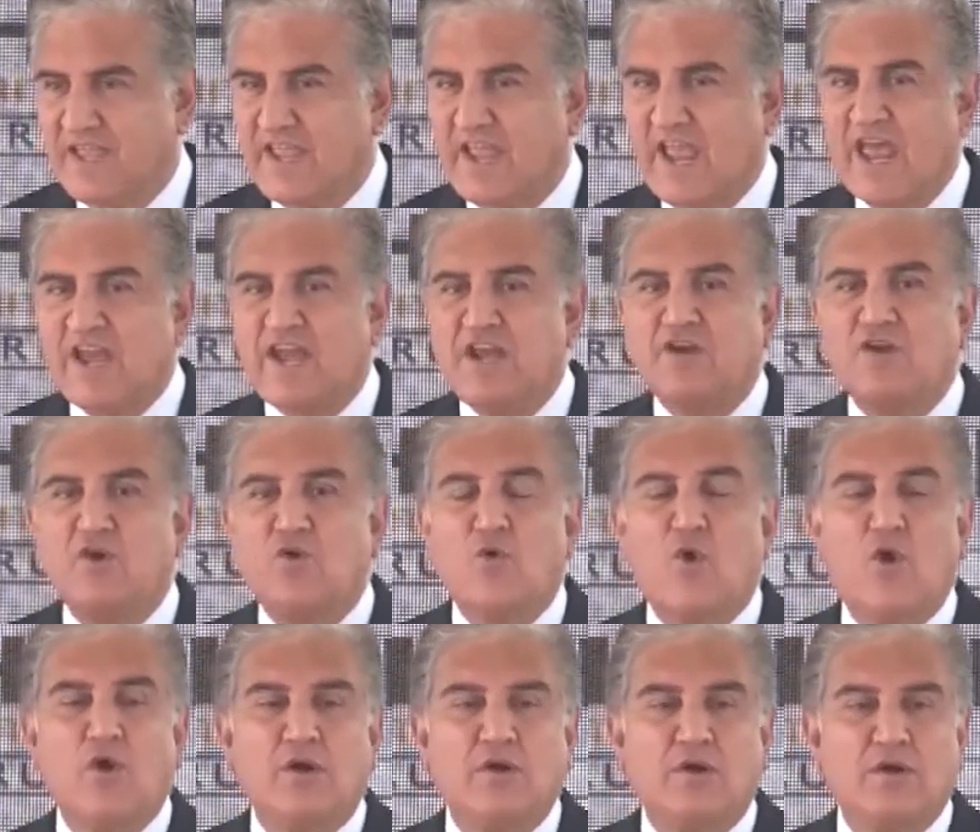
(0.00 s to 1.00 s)
Can it
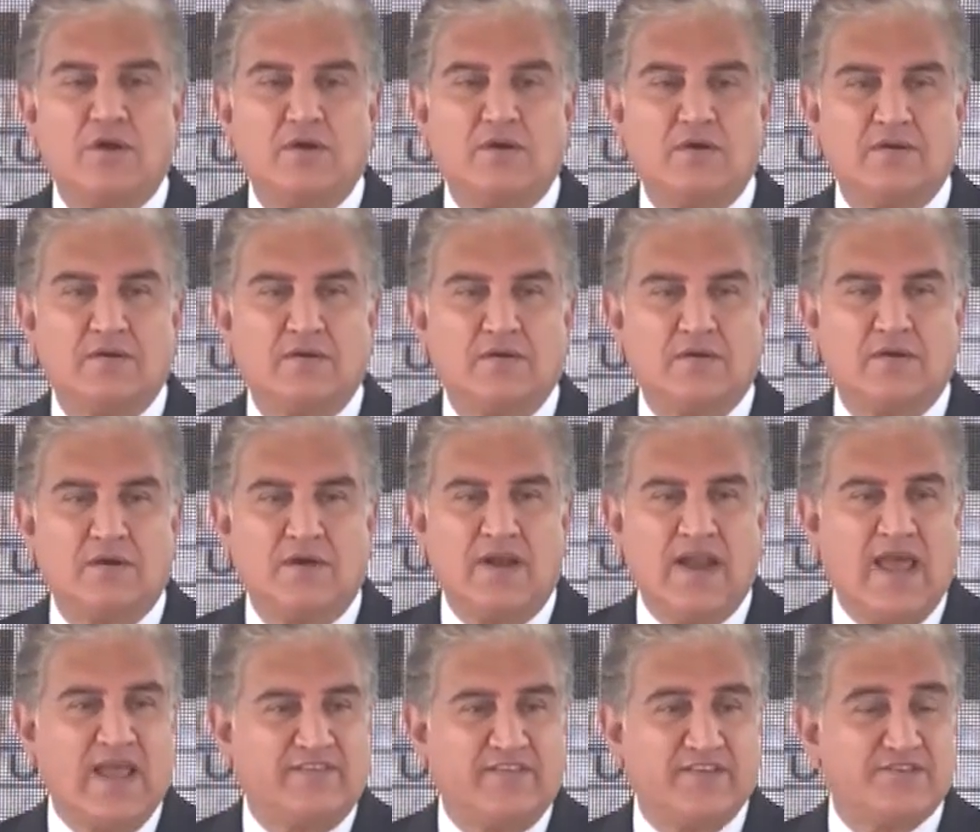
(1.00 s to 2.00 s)
go on
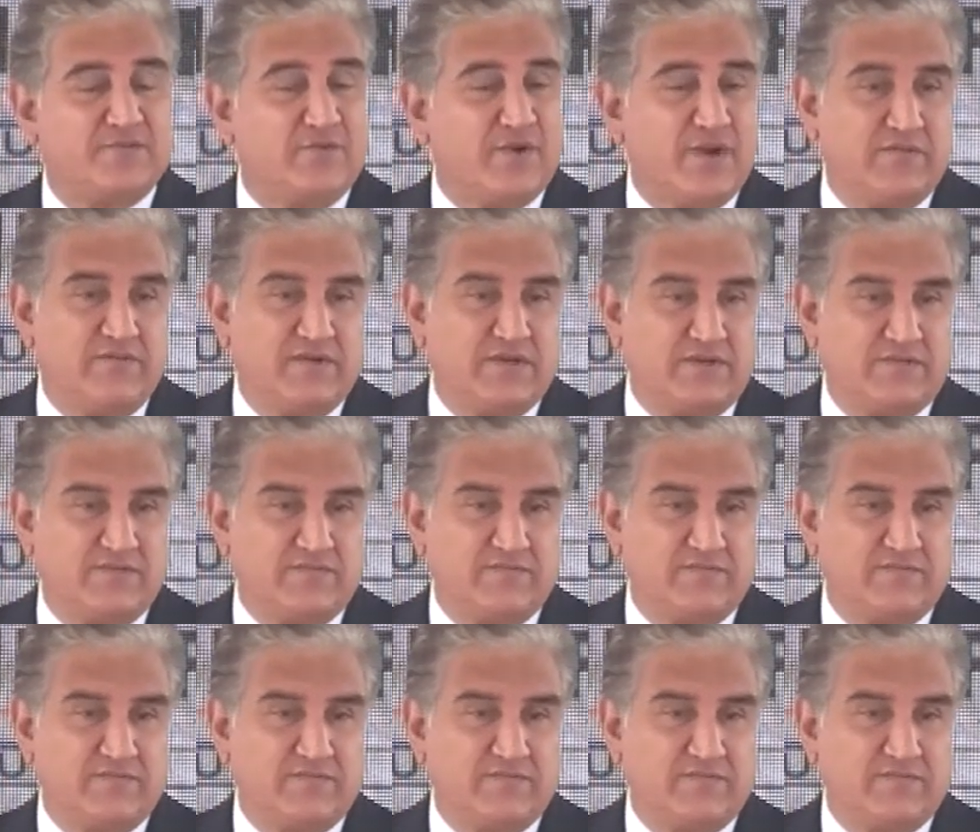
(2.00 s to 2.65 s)
like this forever?